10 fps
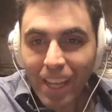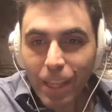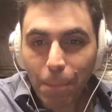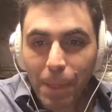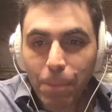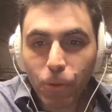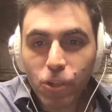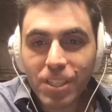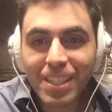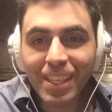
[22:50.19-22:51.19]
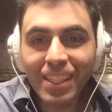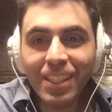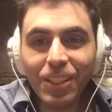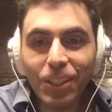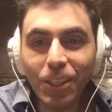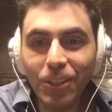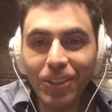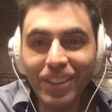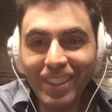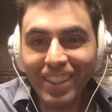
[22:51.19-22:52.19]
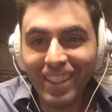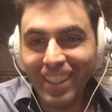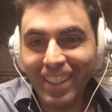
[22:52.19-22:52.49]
that people just didn't learn